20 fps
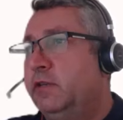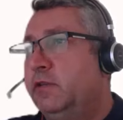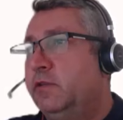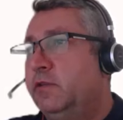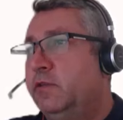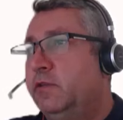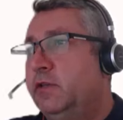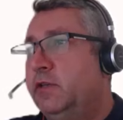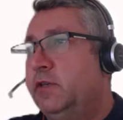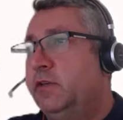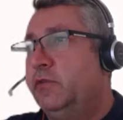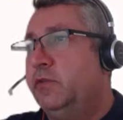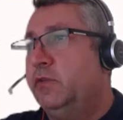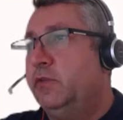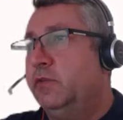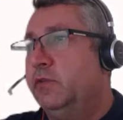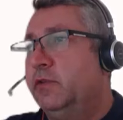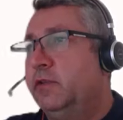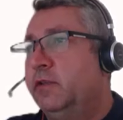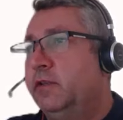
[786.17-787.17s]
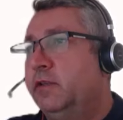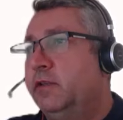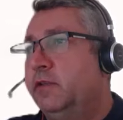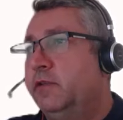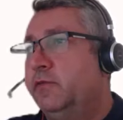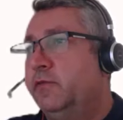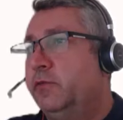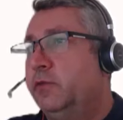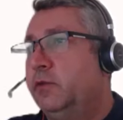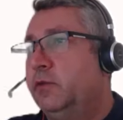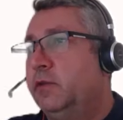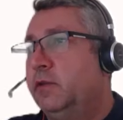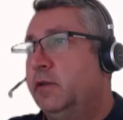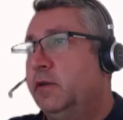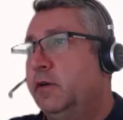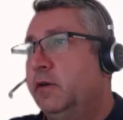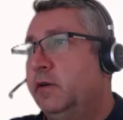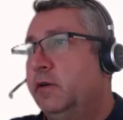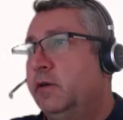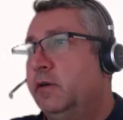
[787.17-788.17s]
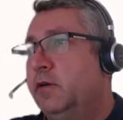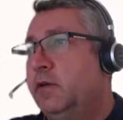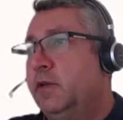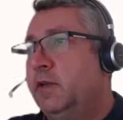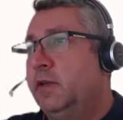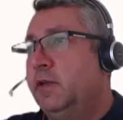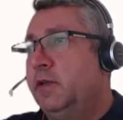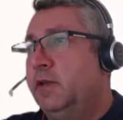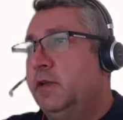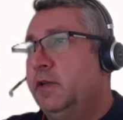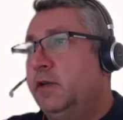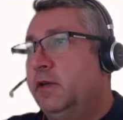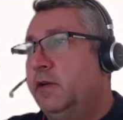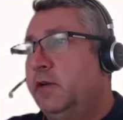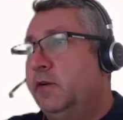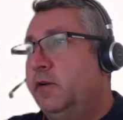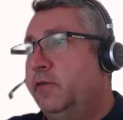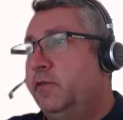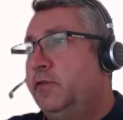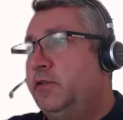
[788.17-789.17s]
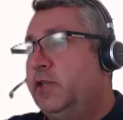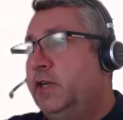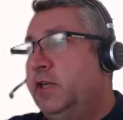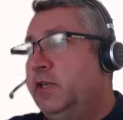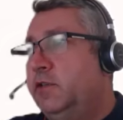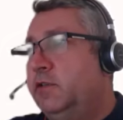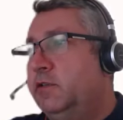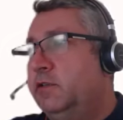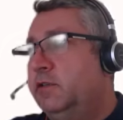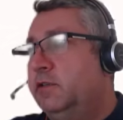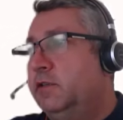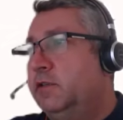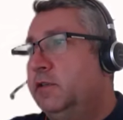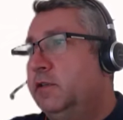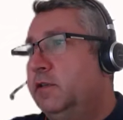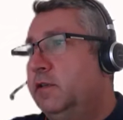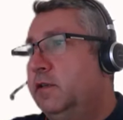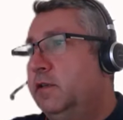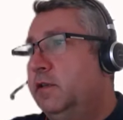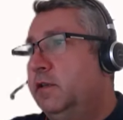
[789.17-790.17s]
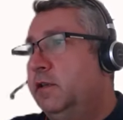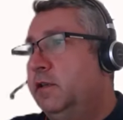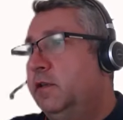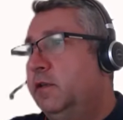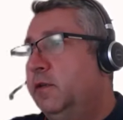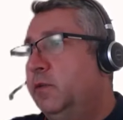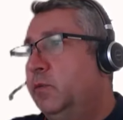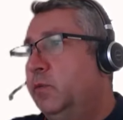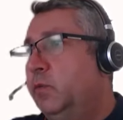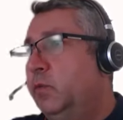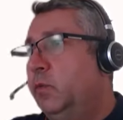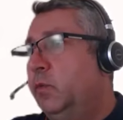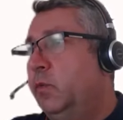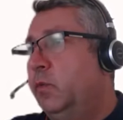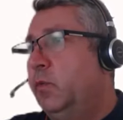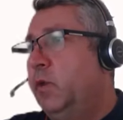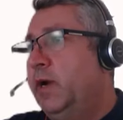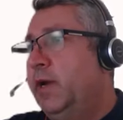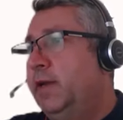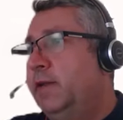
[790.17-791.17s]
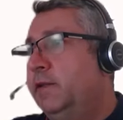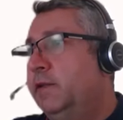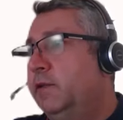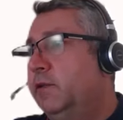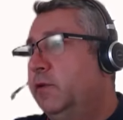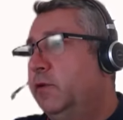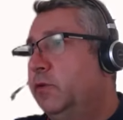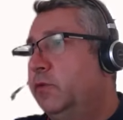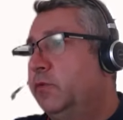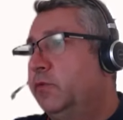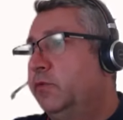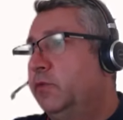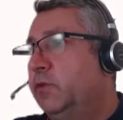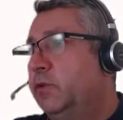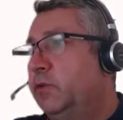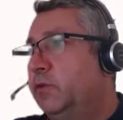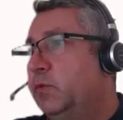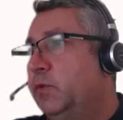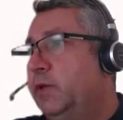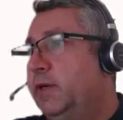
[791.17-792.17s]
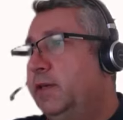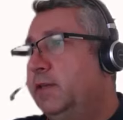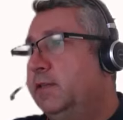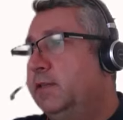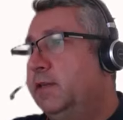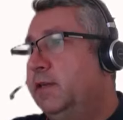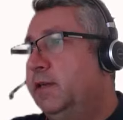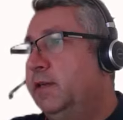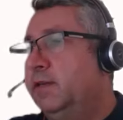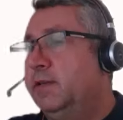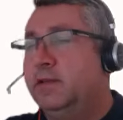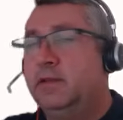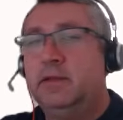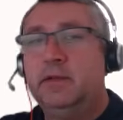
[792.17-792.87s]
to give you the full log of changes and when those roles were assigned.